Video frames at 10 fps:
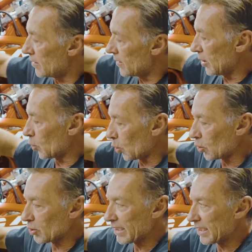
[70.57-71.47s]
in
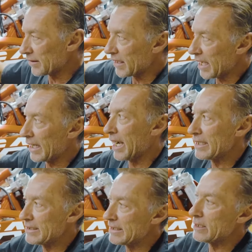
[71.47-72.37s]
order to get that
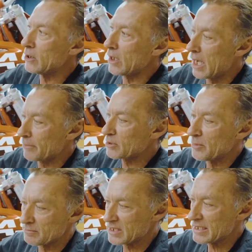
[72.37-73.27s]
ideal
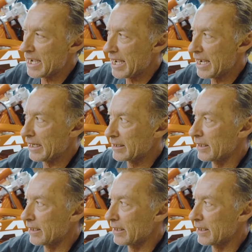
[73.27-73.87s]
optimum sag,